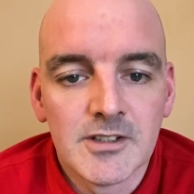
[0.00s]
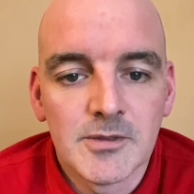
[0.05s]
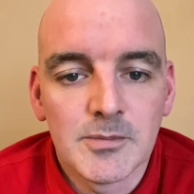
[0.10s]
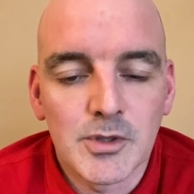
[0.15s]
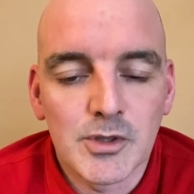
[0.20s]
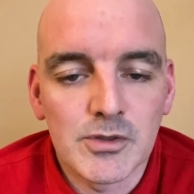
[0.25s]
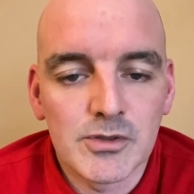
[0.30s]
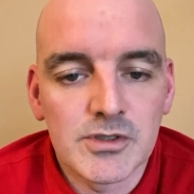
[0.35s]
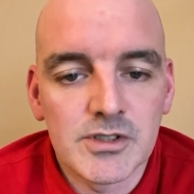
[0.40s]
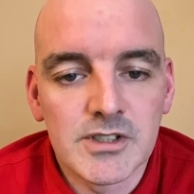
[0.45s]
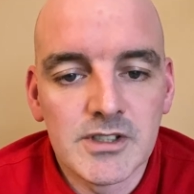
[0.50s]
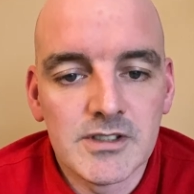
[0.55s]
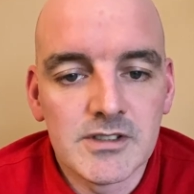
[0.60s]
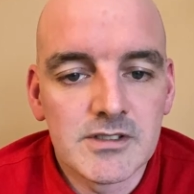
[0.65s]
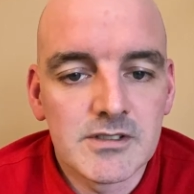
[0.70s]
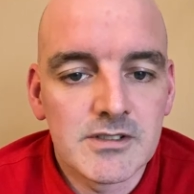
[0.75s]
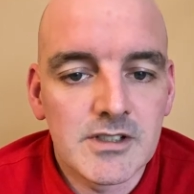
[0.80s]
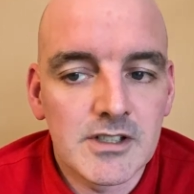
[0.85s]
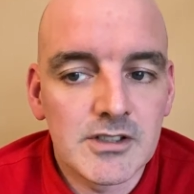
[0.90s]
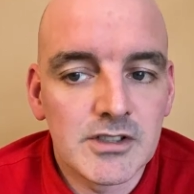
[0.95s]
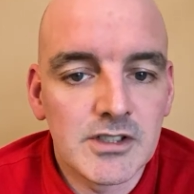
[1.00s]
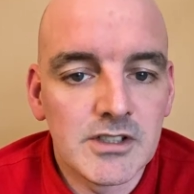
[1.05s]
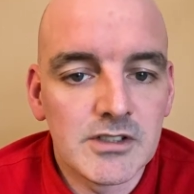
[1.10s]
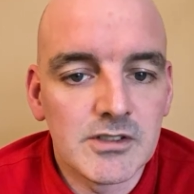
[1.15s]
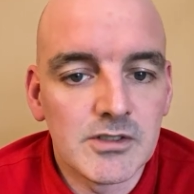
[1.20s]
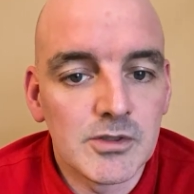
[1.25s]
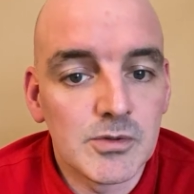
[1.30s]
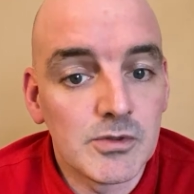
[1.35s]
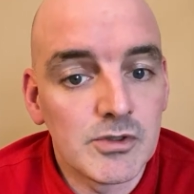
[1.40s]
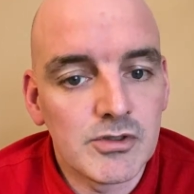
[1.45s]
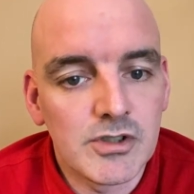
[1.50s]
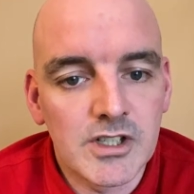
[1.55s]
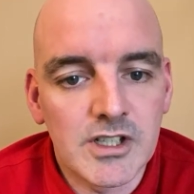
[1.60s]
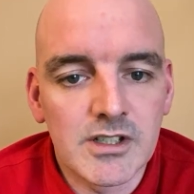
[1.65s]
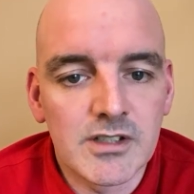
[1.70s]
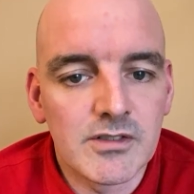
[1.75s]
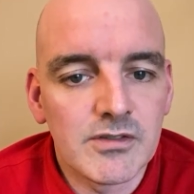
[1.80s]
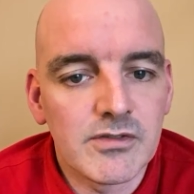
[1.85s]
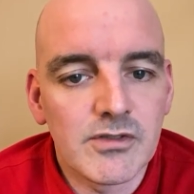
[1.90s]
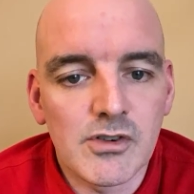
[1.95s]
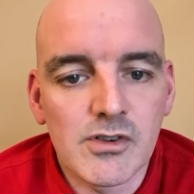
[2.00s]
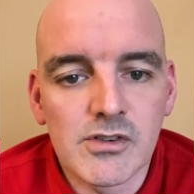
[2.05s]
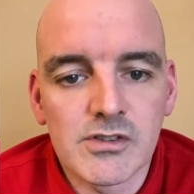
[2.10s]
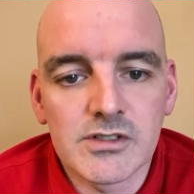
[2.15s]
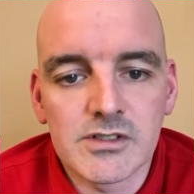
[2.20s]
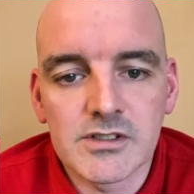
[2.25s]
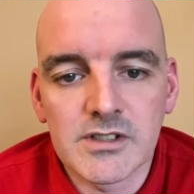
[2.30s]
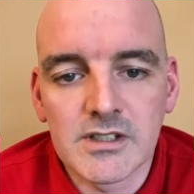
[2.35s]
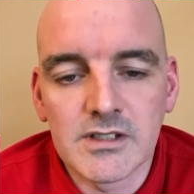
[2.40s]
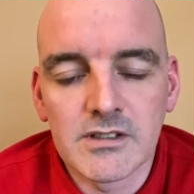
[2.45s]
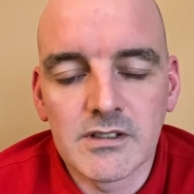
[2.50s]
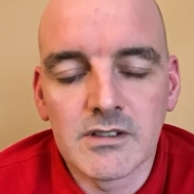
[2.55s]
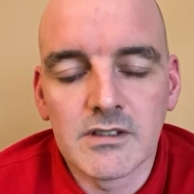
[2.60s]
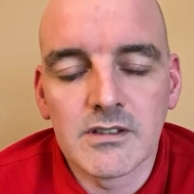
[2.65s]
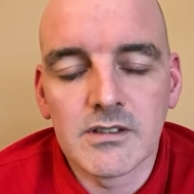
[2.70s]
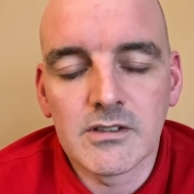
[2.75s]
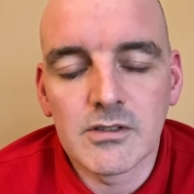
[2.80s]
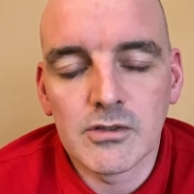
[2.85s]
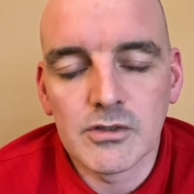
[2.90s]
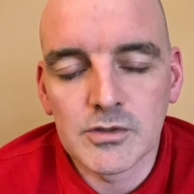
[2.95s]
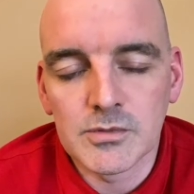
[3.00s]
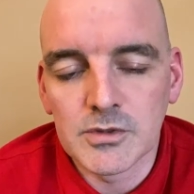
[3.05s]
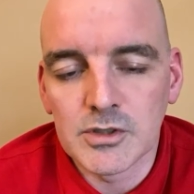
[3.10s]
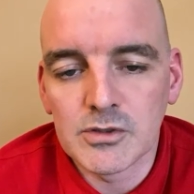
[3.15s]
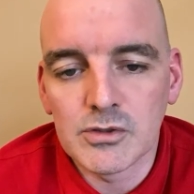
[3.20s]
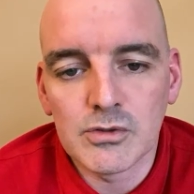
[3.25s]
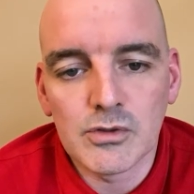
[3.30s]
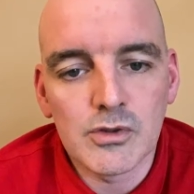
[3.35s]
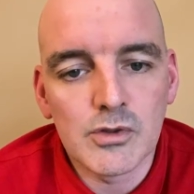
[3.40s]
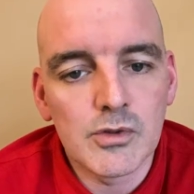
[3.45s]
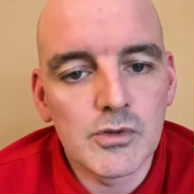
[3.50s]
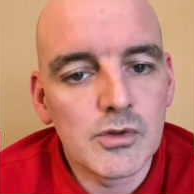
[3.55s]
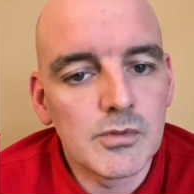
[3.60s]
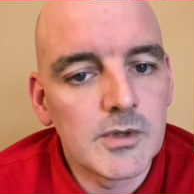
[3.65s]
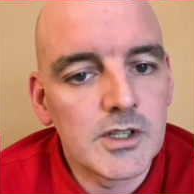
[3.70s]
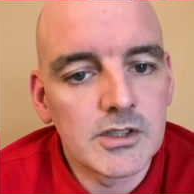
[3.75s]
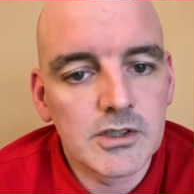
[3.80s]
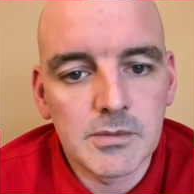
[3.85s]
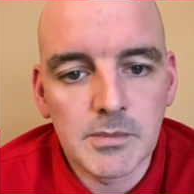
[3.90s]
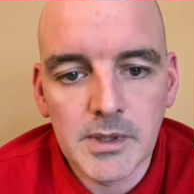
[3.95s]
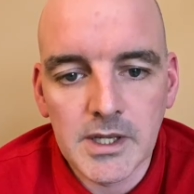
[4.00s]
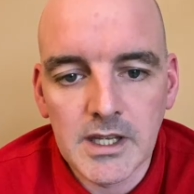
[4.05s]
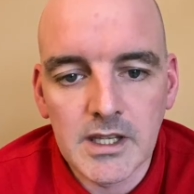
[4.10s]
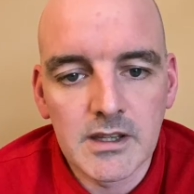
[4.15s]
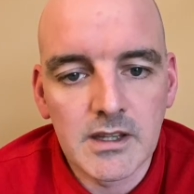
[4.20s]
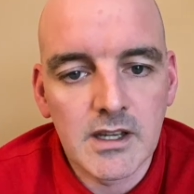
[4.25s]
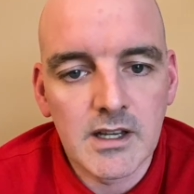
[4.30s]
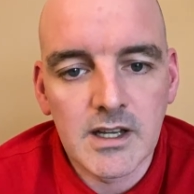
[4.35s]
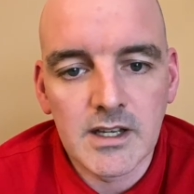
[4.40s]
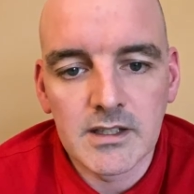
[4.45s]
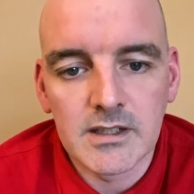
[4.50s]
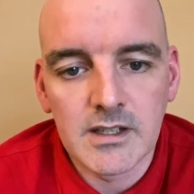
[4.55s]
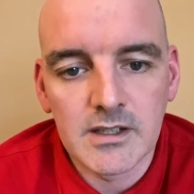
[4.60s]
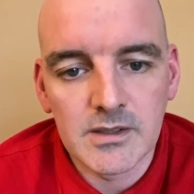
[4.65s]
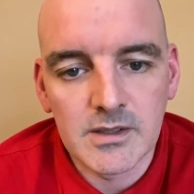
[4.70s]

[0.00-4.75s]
because these situations would trigger the thoughts and cause me so much pain that I